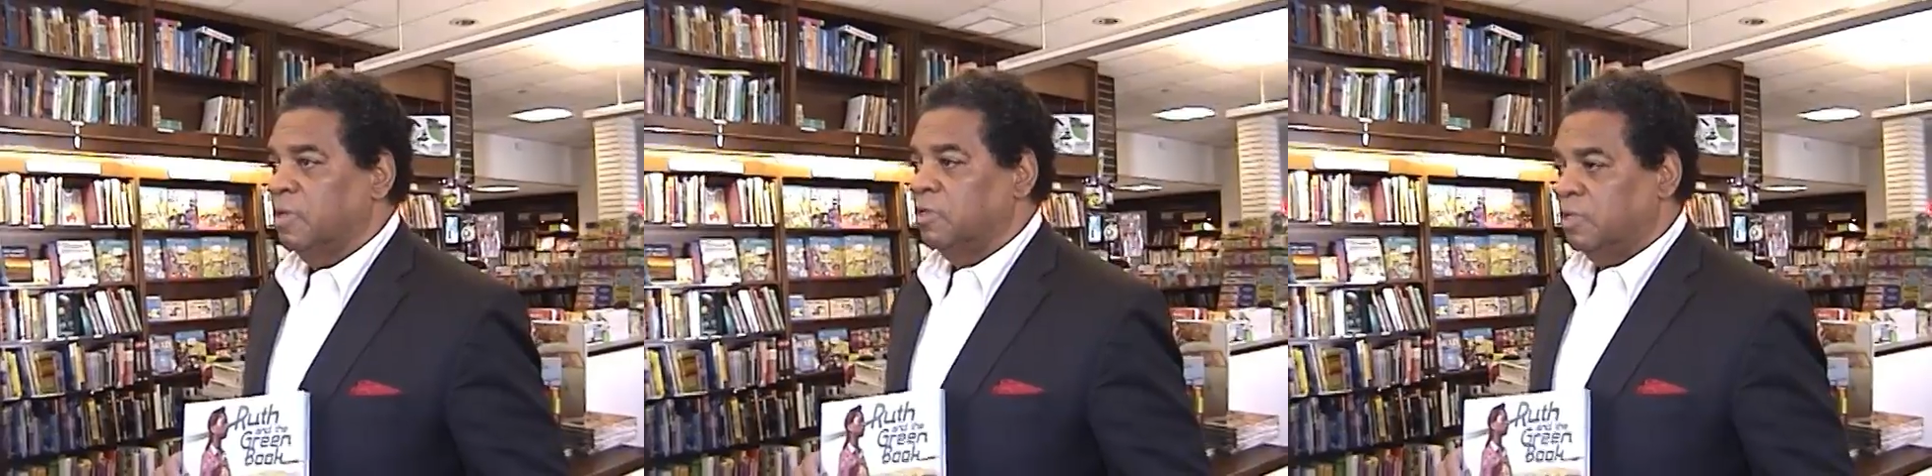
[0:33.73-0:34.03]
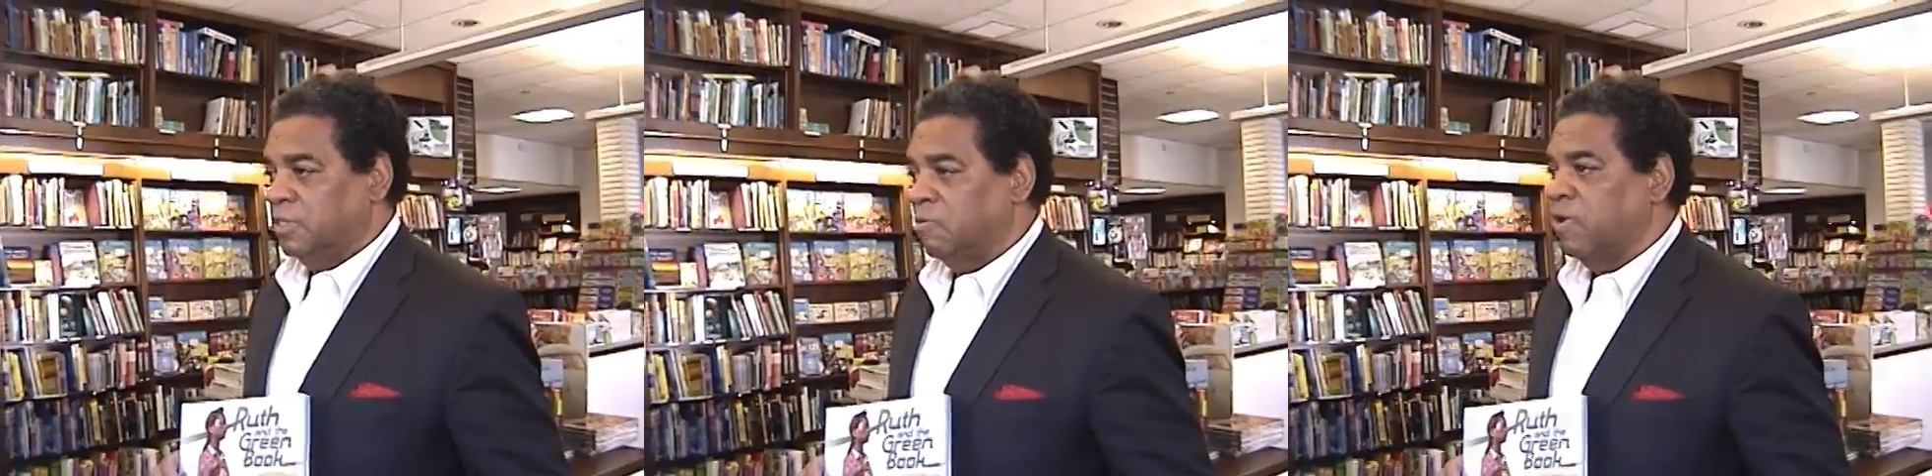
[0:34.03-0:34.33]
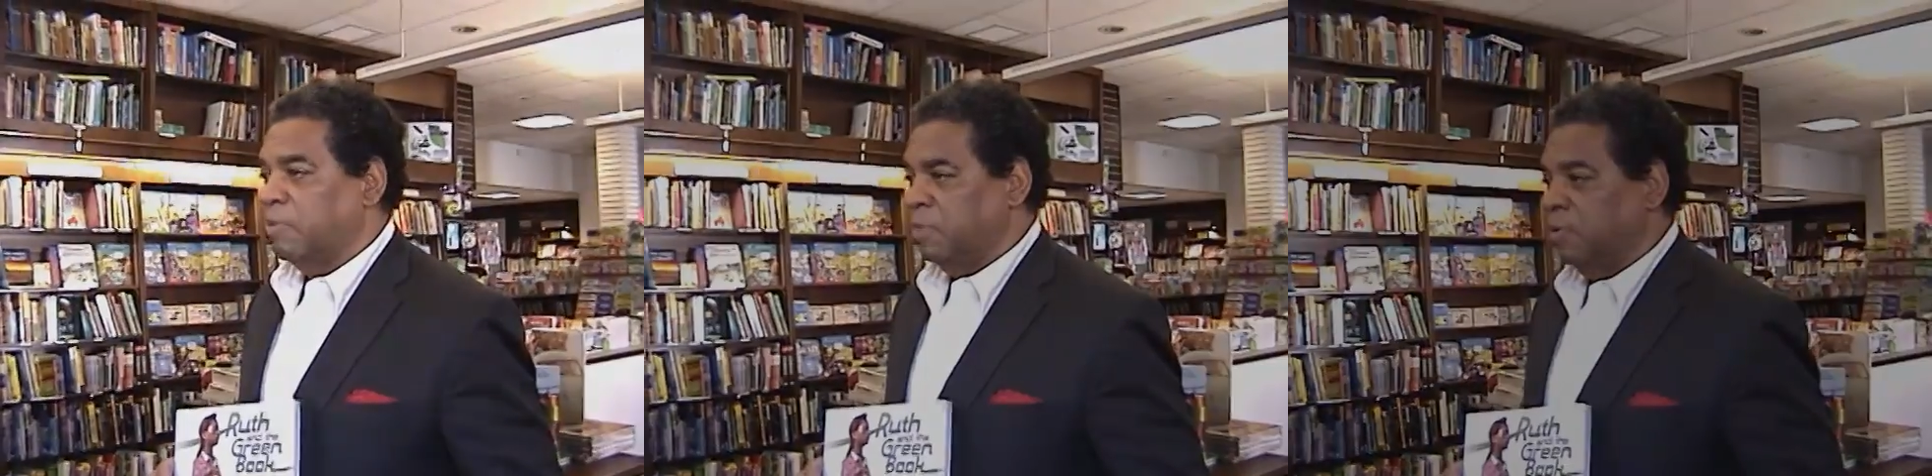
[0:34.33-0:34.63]
till the Civil
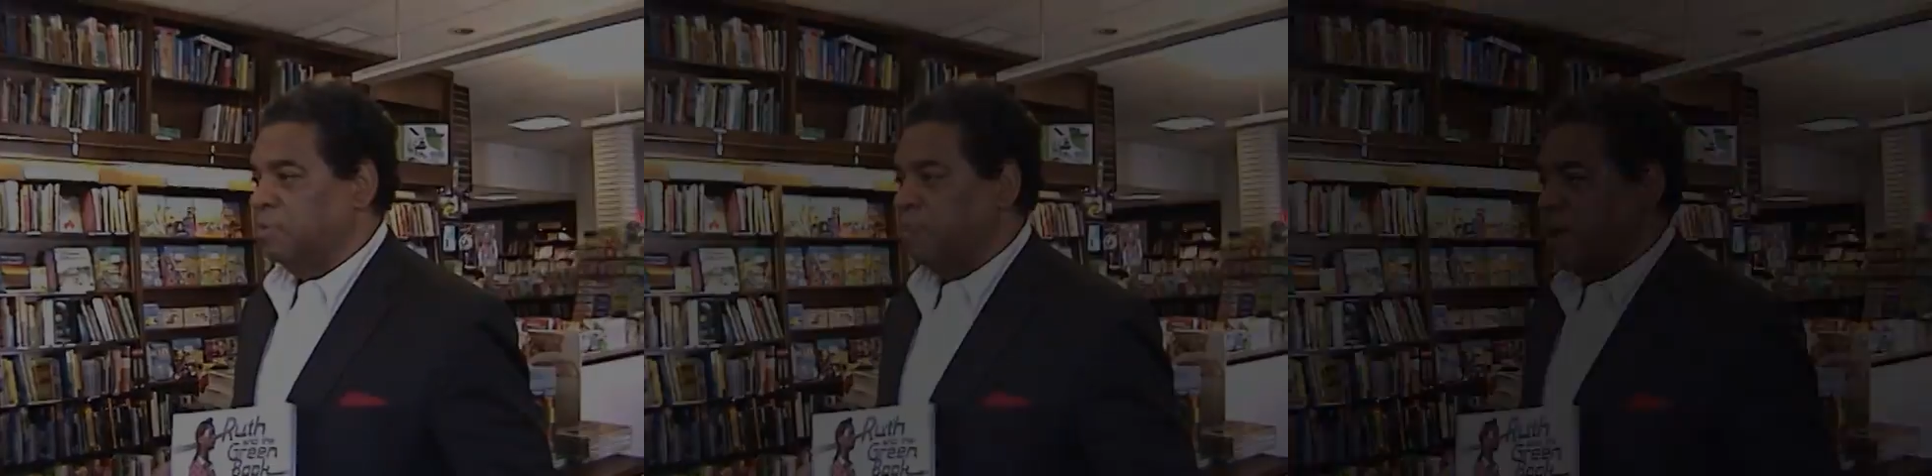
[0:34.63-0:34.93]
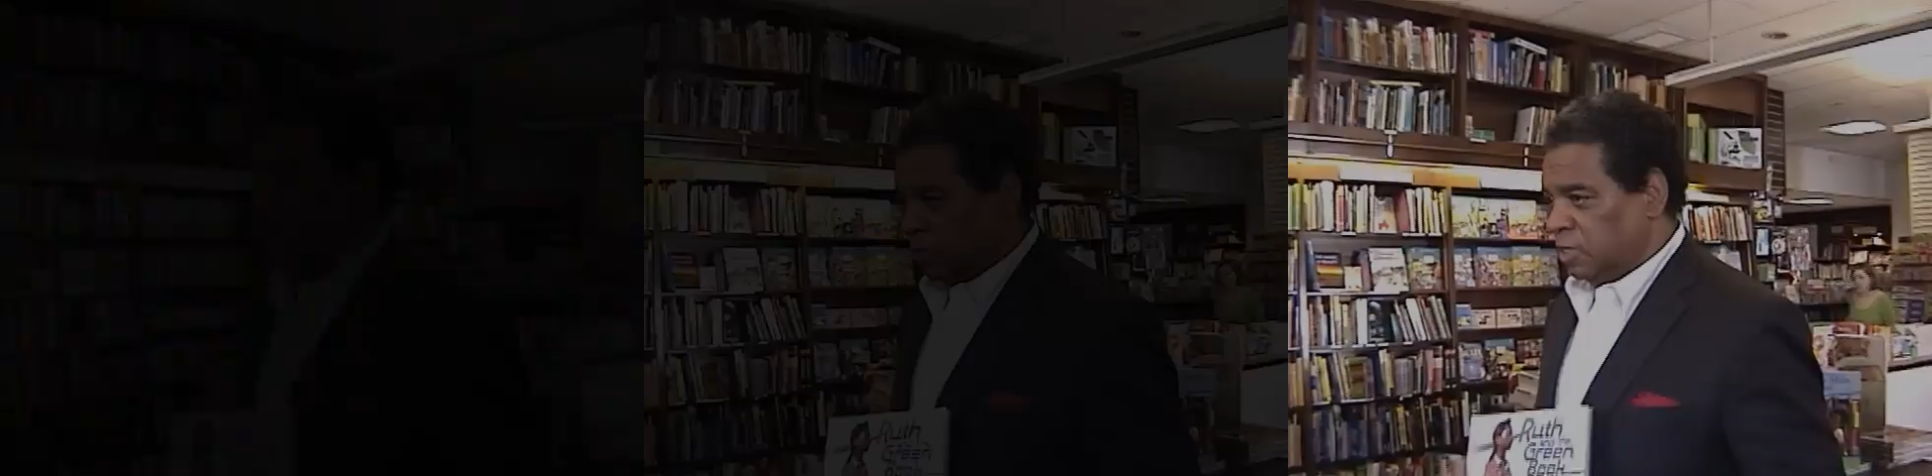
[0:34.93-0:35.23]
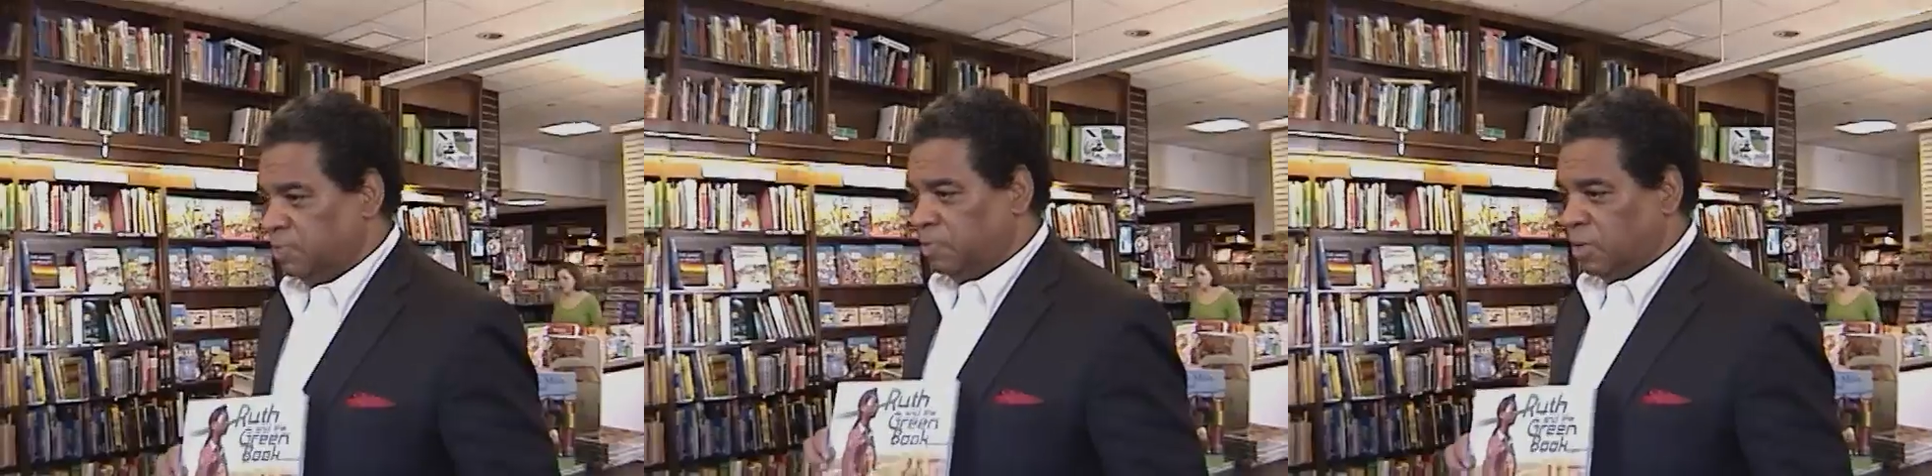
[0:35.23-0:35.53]
Rights Bill was passed.
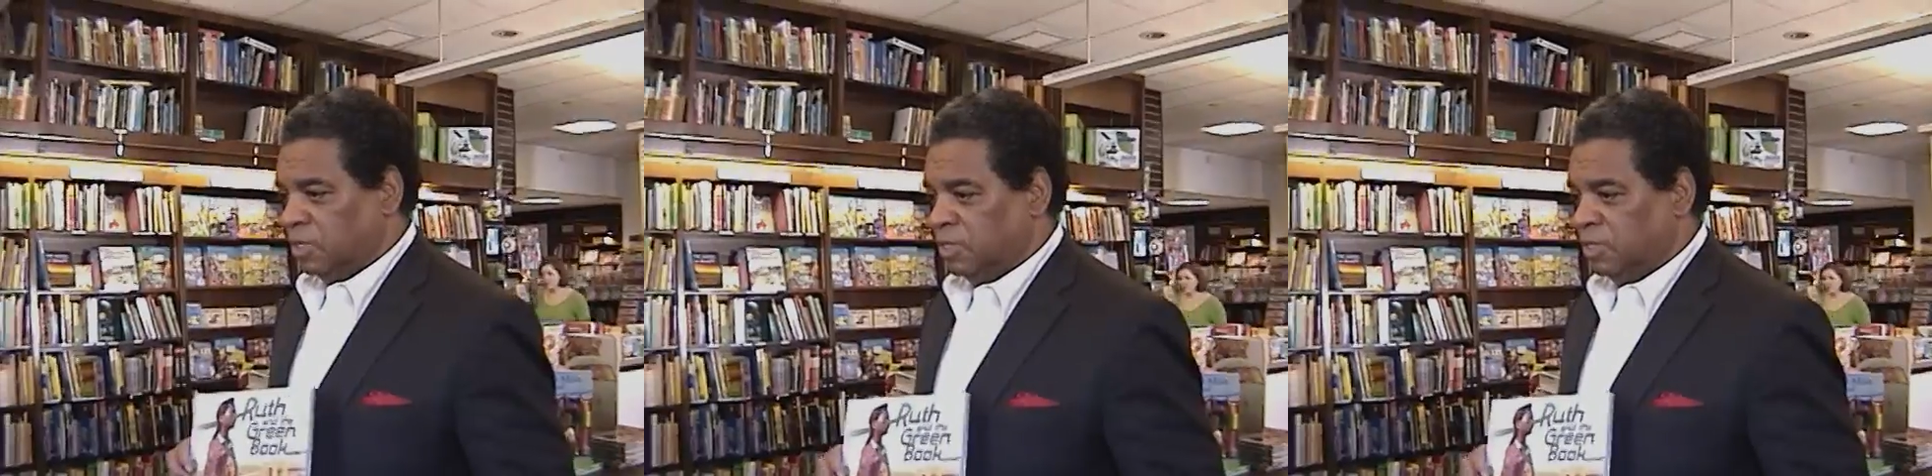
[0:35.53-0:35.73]
This book